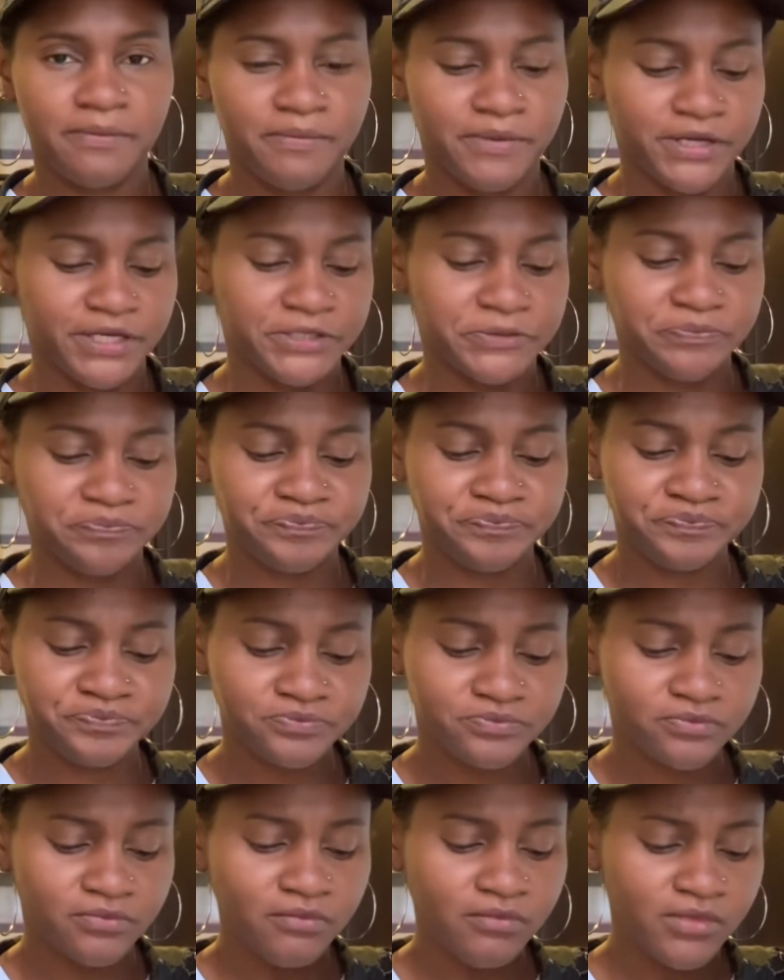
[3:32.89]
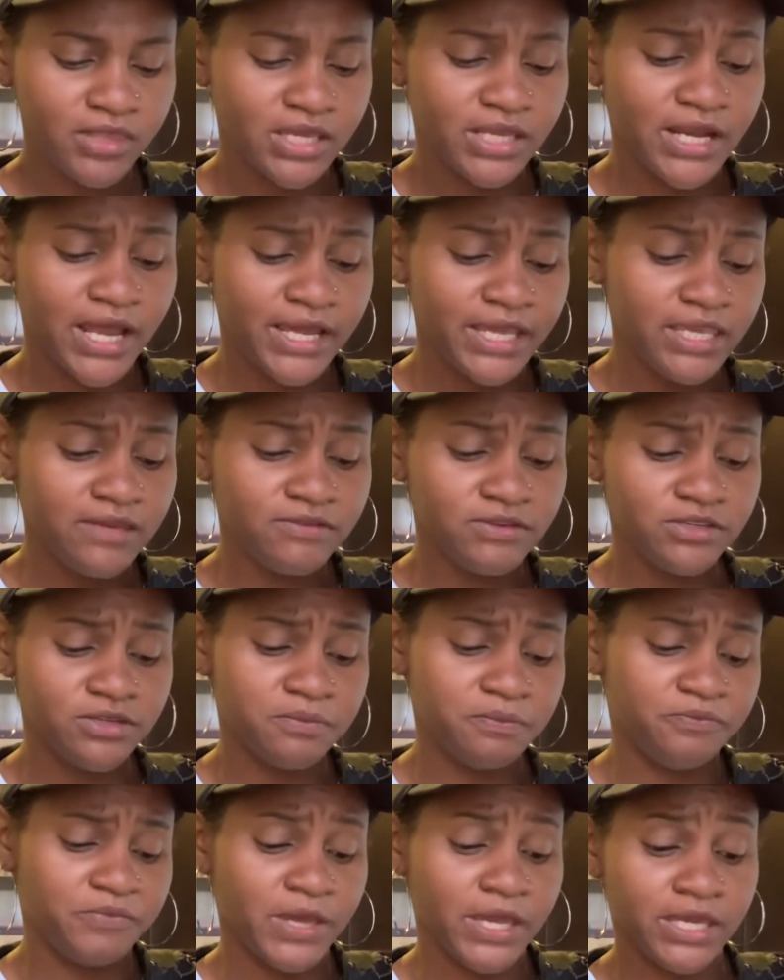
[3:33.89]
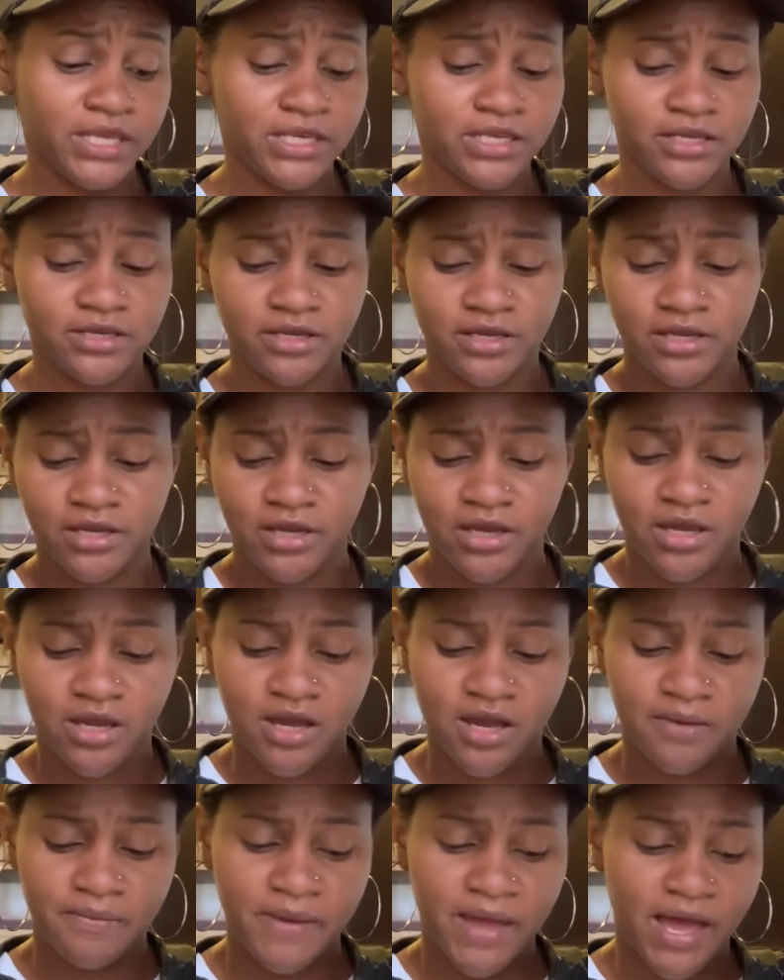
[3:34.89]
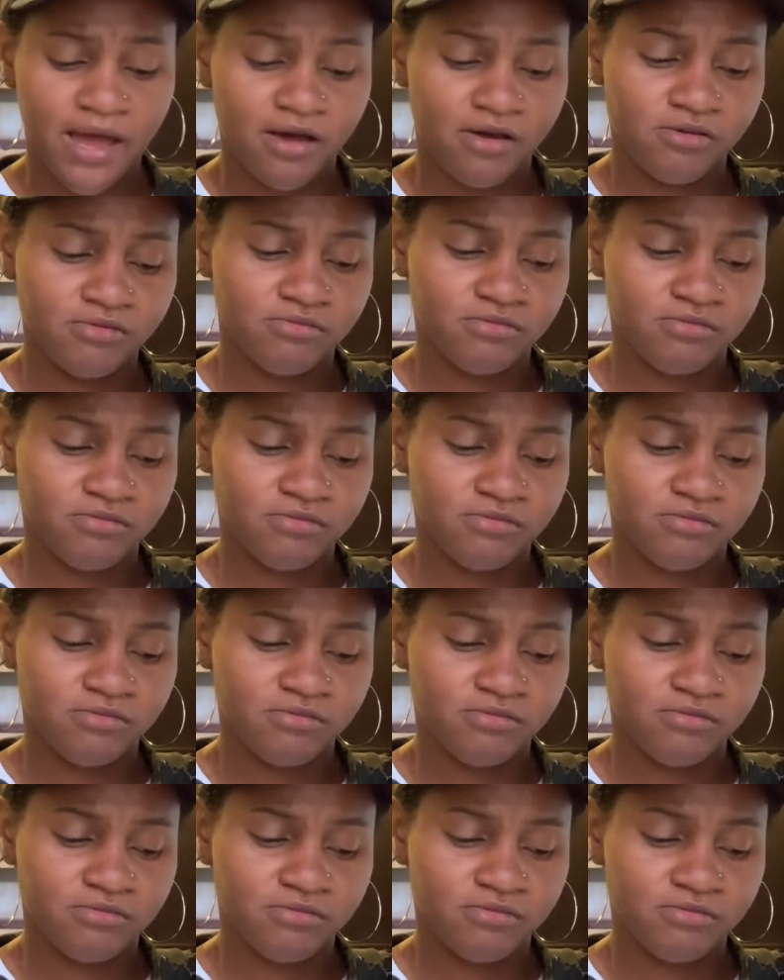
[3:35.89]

But, and I even debated about